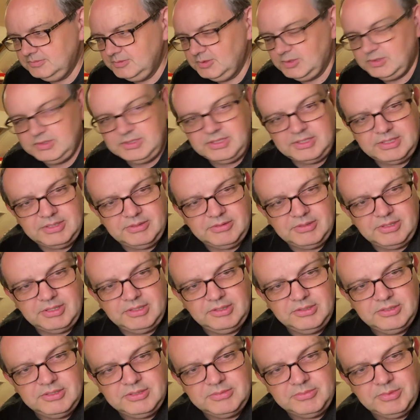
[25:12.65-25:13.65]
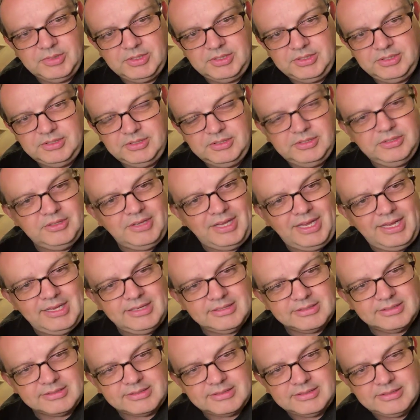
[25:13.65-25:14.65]
because I don't want to lose my new
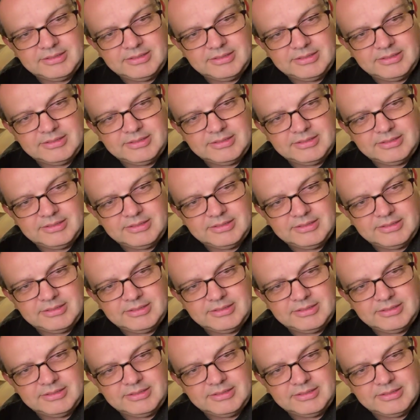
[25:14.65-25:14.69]
house